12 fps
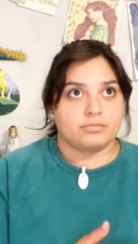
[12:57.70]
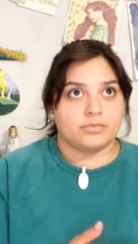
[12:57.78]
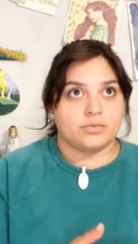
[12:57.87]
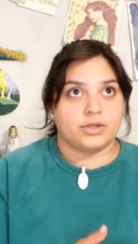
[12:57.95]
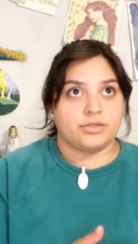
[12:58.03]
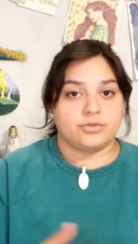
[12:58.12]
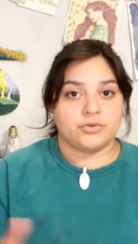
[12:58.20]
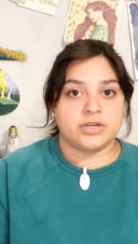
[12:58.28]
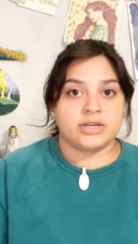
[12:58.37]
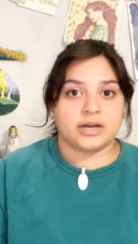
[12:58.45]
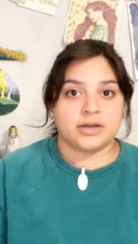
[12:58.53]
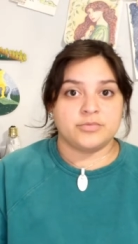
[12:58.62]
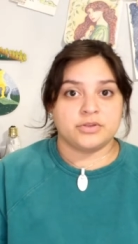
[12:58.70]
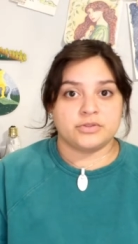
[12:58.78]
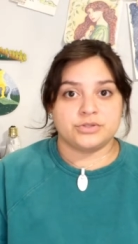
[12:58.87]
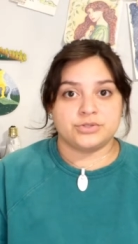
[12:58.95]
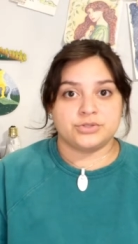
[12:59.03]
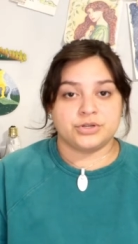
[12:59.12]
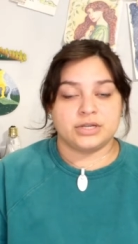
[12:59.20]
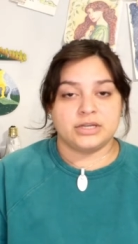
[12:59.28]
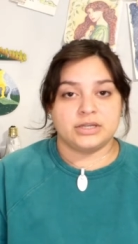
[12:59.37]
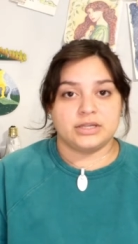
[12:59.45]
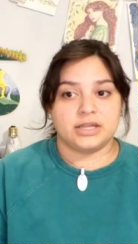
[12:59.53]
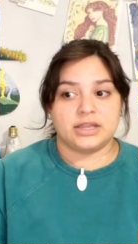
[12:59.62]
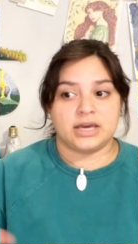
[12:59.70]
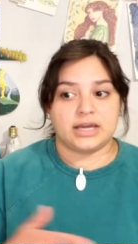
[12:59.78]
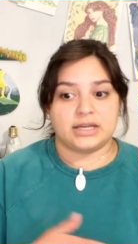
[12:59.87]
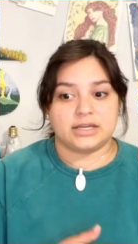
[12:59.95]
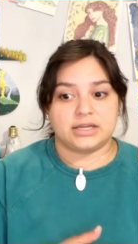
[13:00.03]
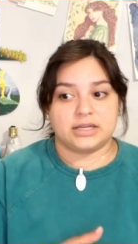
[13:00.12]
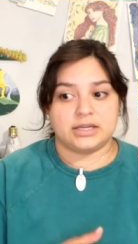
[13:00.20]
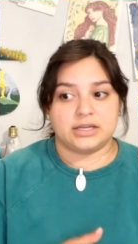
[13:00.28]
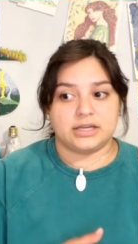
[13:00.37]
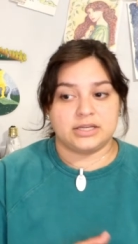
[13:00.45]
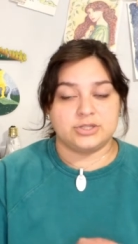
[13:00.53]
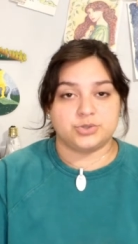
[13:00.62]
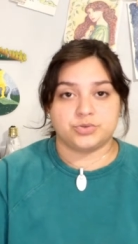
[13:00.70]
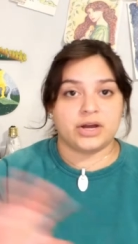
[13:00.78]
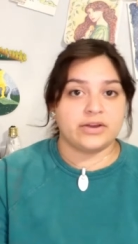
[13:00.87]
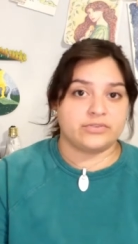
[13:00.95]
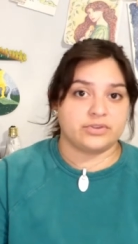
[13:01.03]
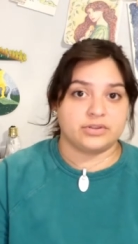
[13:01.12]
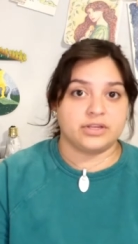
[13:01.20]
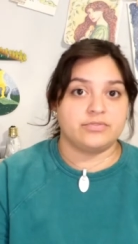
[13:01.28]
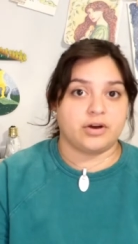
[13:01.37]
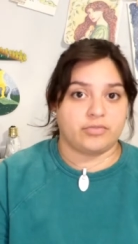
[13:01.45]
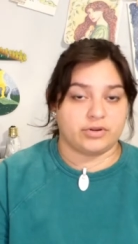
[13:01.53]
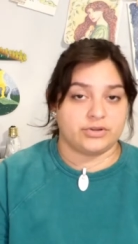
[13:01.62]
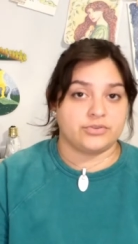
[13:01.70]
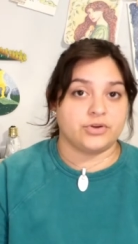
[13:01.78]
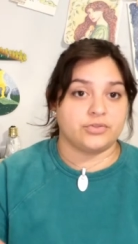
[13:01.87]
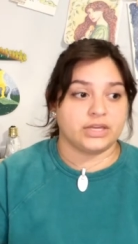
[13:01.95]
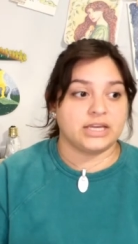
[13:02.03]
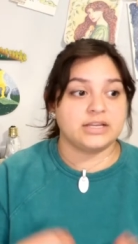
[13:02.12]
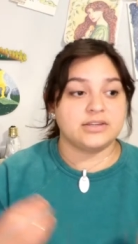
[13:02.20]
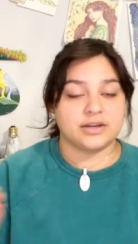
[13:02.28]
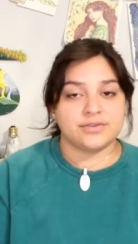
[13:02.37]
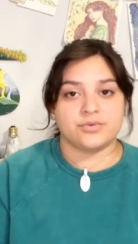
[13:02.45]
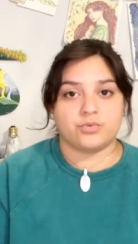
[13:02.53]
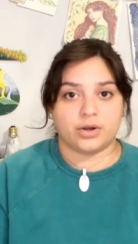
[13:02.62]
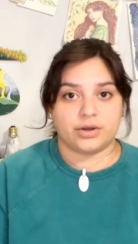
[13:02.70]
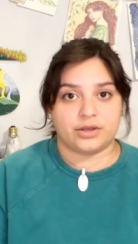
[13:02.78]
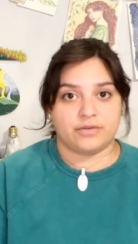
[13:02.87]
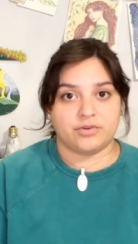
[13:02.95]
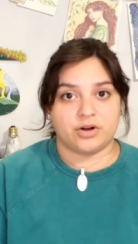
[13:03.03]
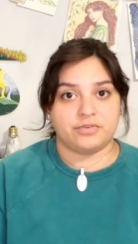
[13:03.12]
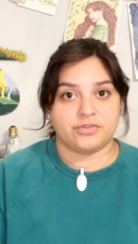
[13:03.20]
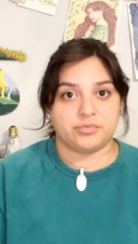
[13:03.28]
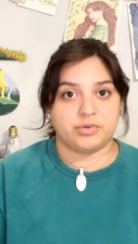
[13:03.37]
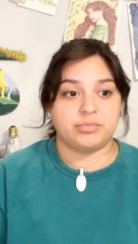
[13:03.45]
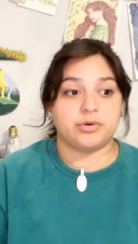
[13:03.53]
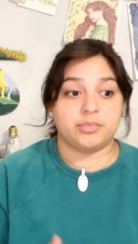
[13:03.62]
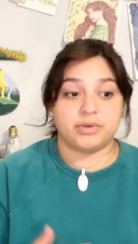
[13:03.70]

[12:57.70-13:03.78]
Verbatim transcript: what three times on this journey that he tries to leave off on his own. Like he doesn't want to involve other people